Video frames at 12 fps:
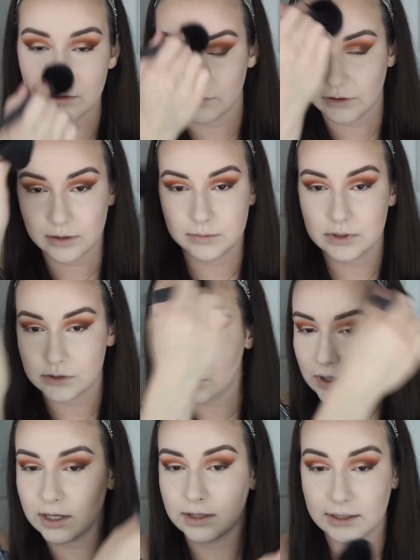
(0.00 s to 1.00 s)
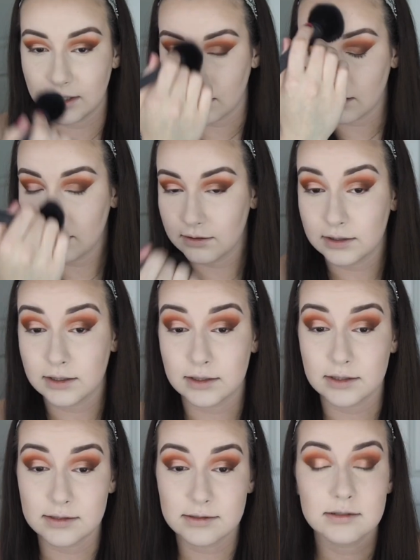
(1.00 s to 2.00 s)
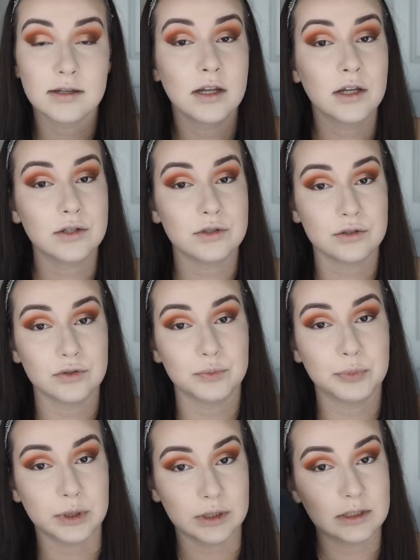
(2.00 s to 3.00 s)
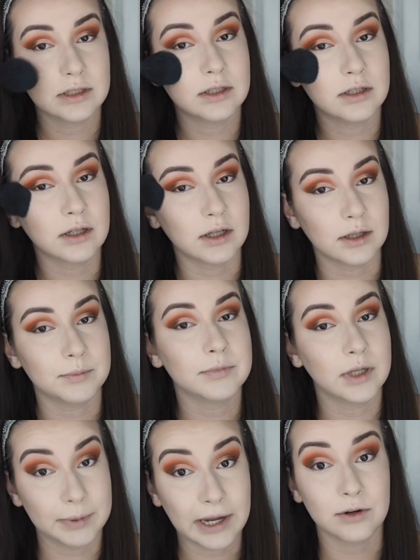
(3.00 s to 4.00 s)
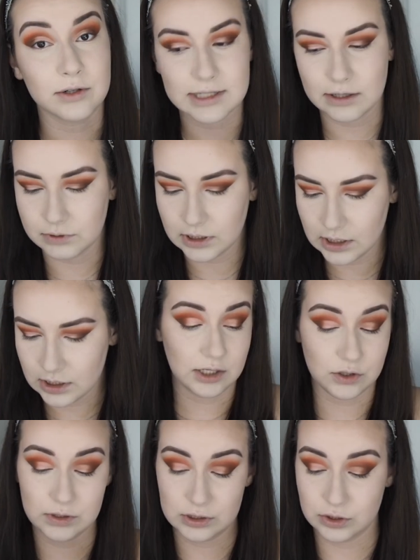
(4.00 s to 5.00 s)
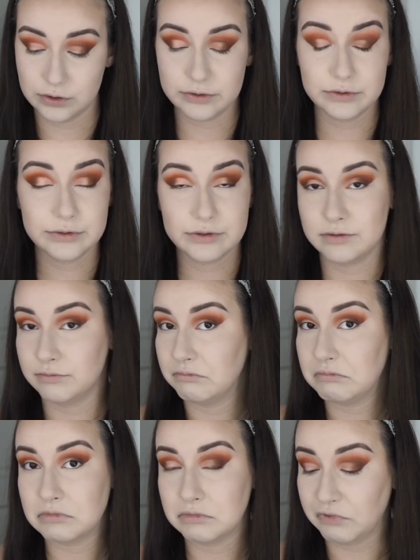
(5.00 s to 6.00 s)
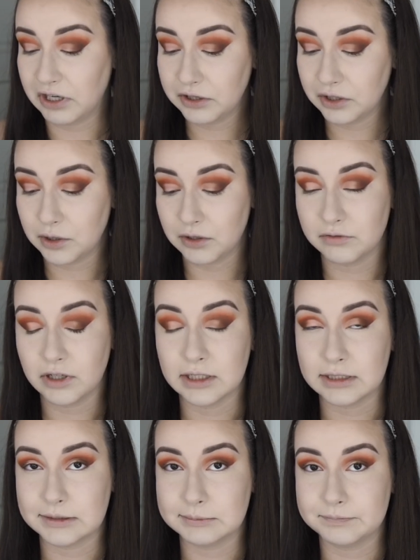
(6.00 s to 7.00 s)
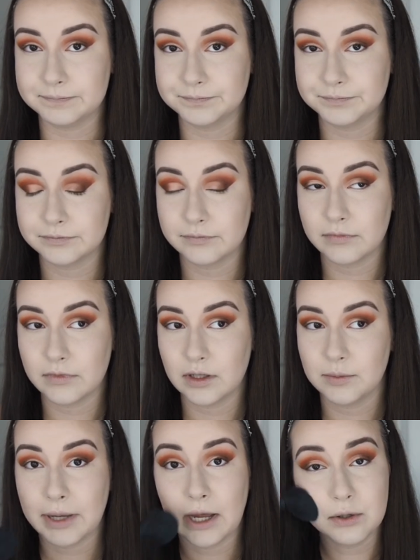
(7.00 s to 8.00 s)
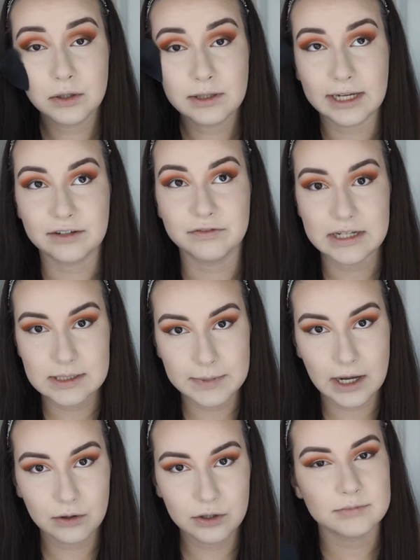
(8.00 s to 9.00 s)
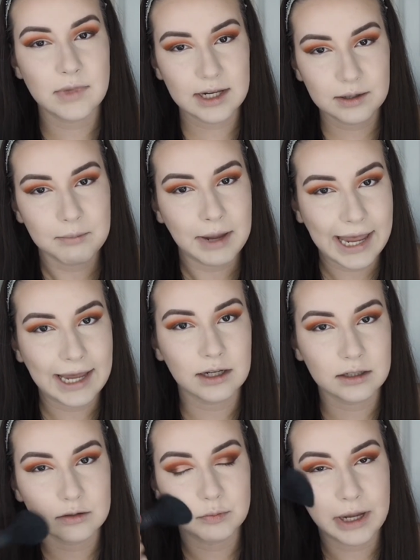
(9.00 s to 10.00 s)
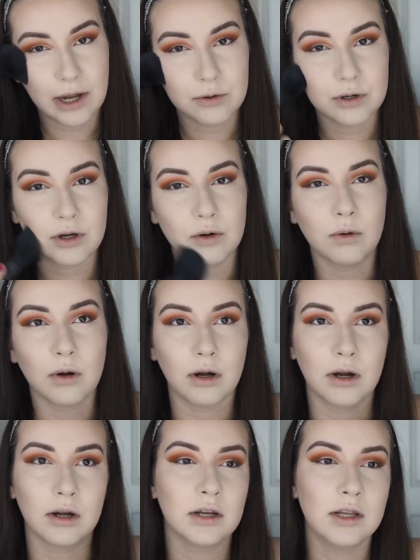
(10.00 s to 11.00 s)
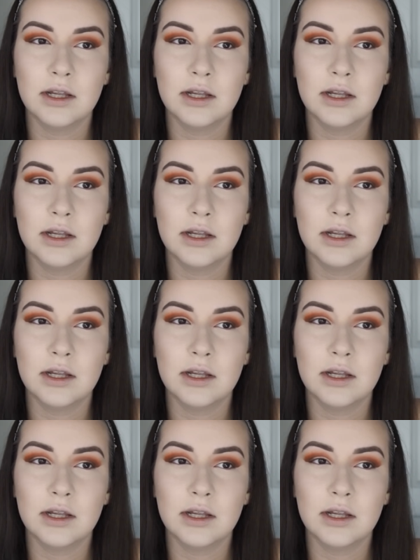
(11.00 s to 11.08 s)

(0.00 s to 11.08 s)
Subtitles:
from trial and error is to put a powder down. You can use regular powder, like face powder, like a MAC powder or